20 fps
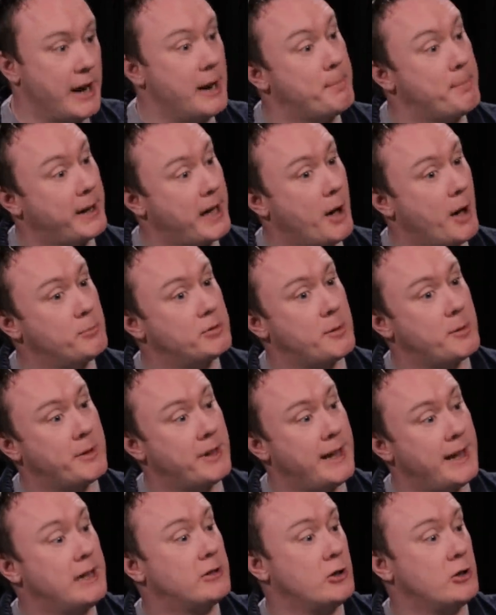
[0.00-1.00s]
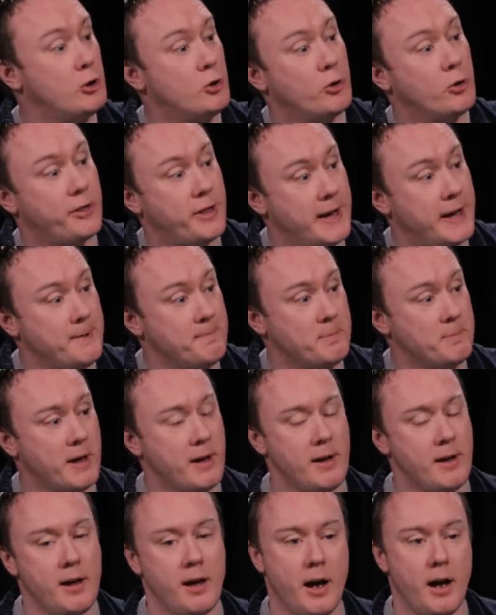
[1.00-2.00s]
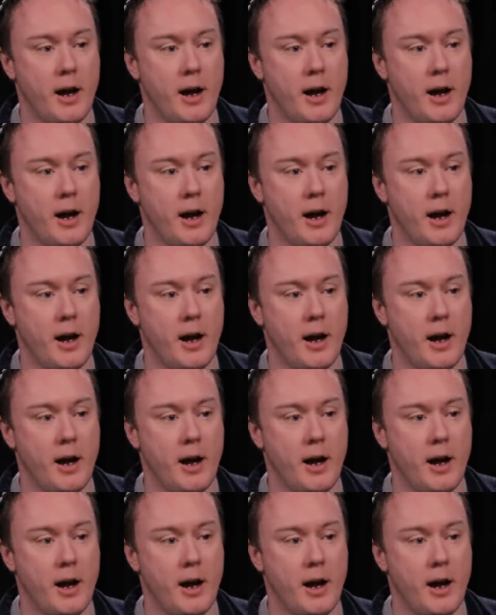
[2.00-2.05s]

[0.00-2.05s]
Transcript: And it becomes something that isn't your thing. Yeah.